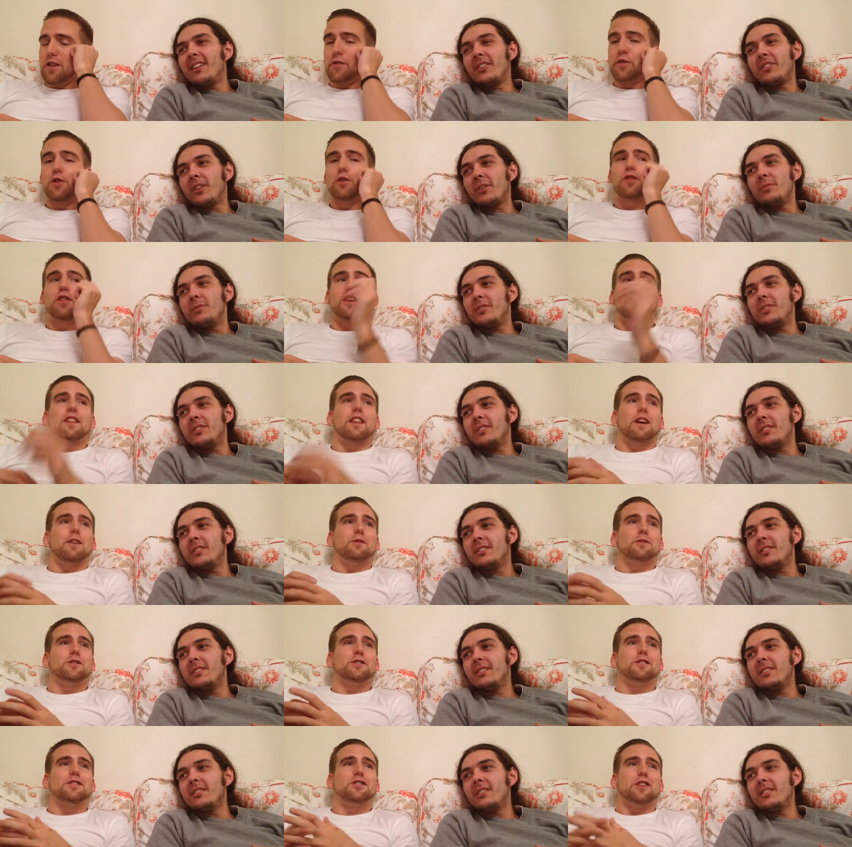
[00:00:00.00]
Speaker 1: If you think
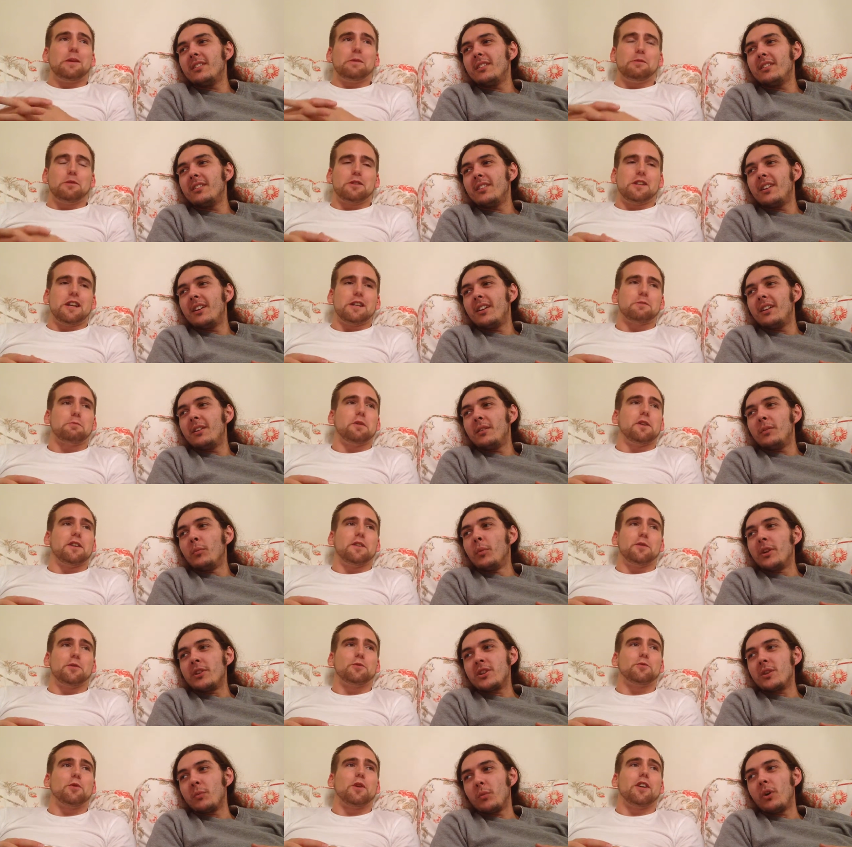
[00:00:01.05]
that was James Nesbitt,
Speaker 2: he
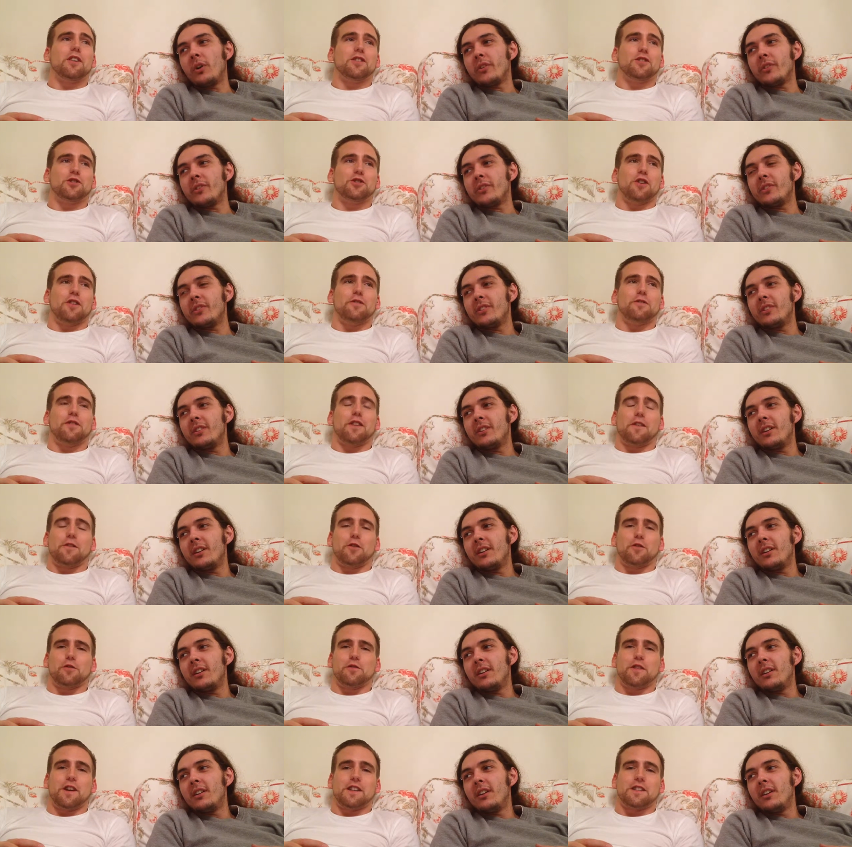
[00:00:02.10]
was wearing was. a Jon
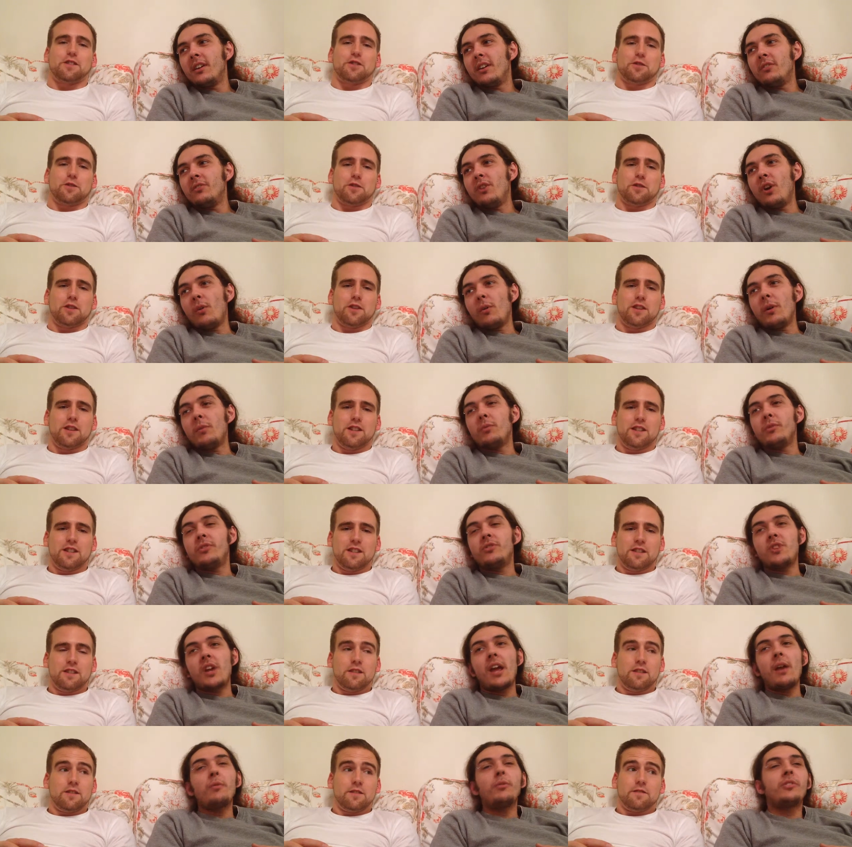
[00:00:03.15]
Favreau fat suit. No, it
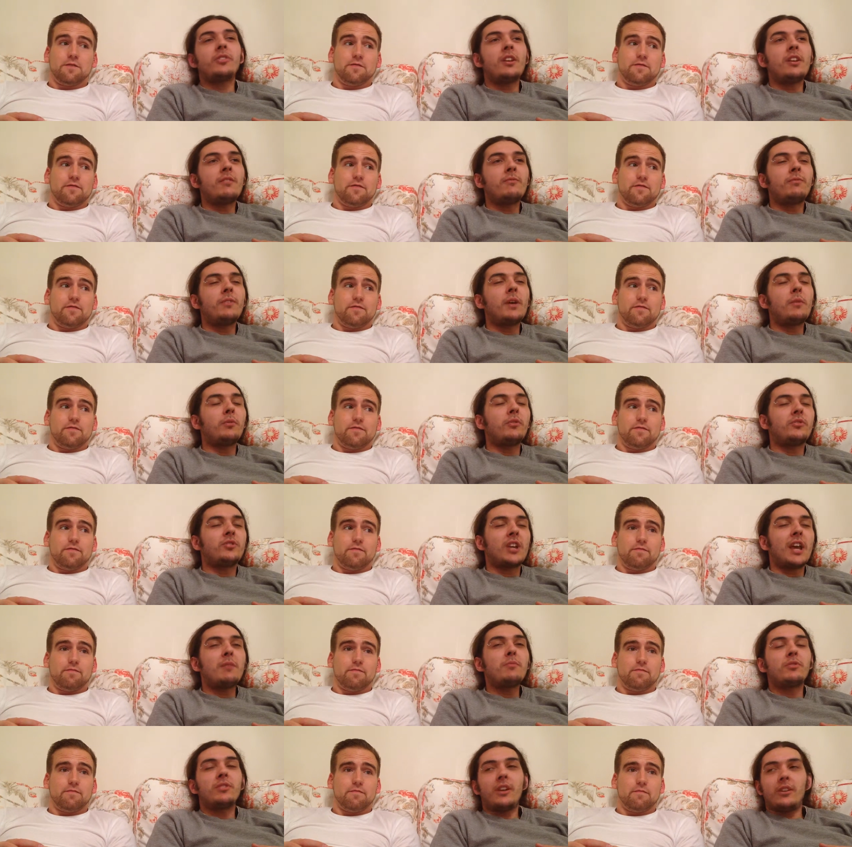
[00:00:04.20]
was... It was in... It was
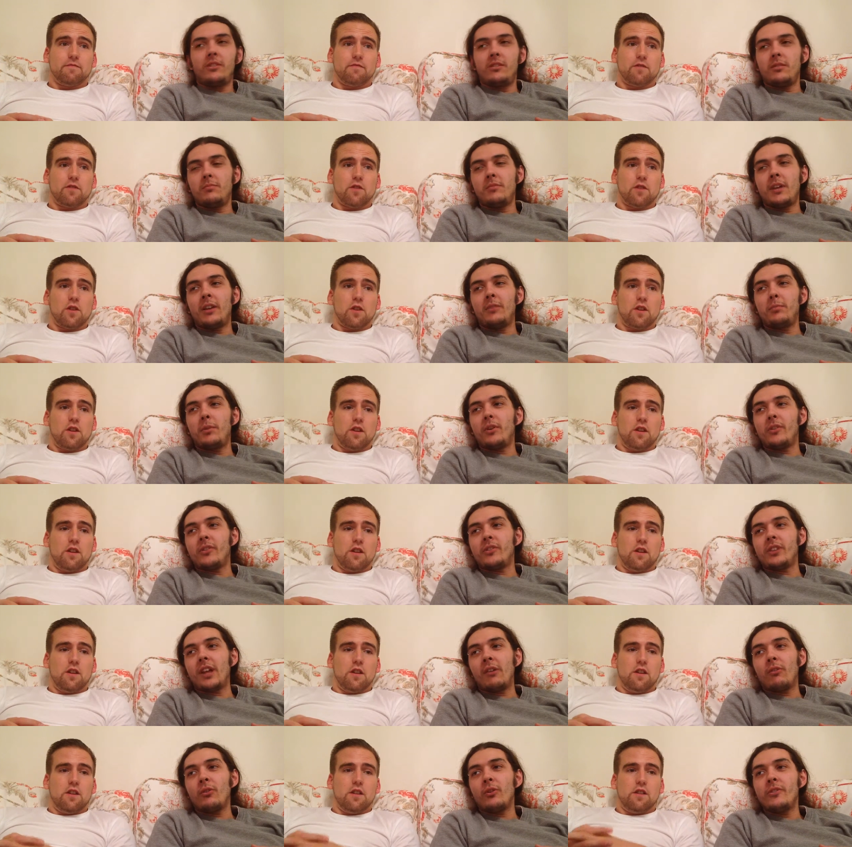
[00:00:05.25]
James Nes Nesbitt on
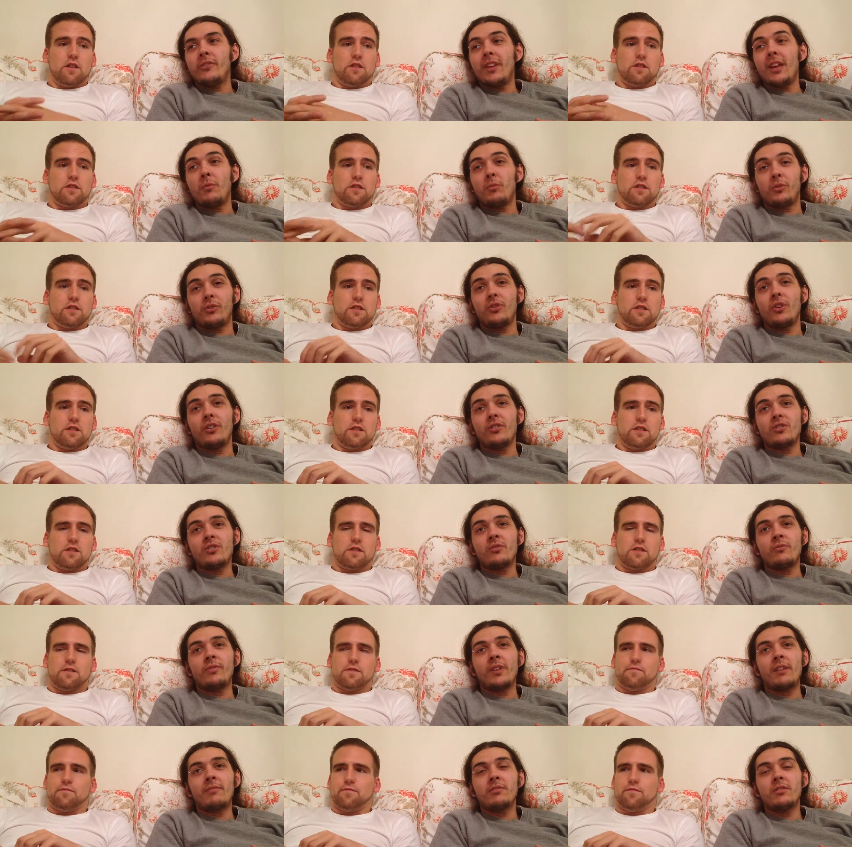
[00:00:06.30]
steroids. It was not
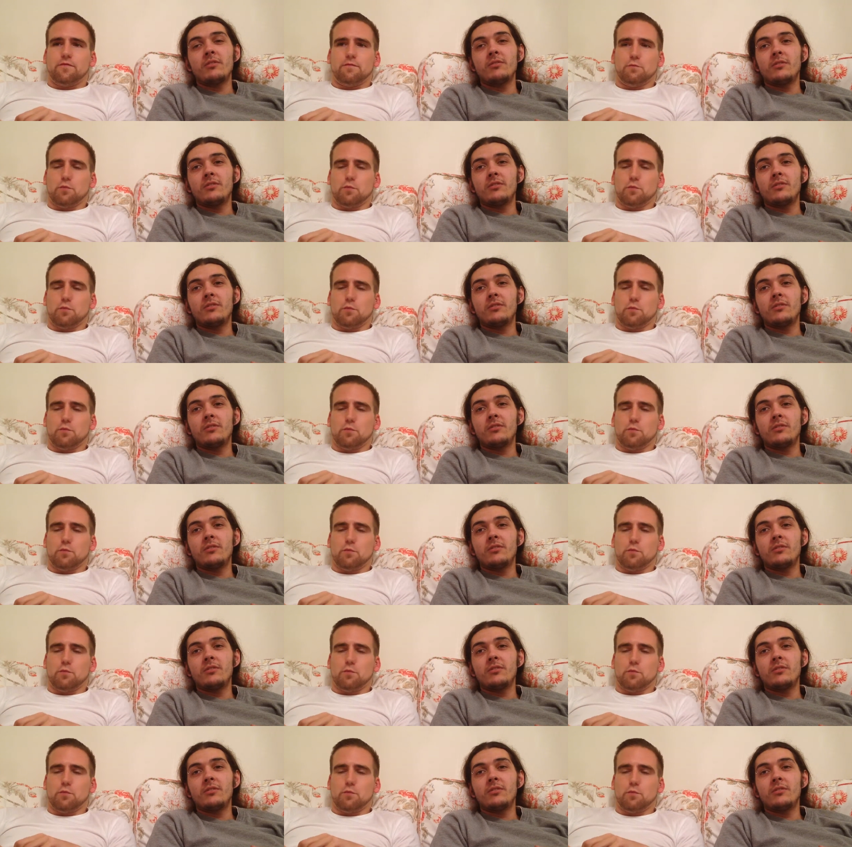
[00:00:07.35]
Jon Favreau.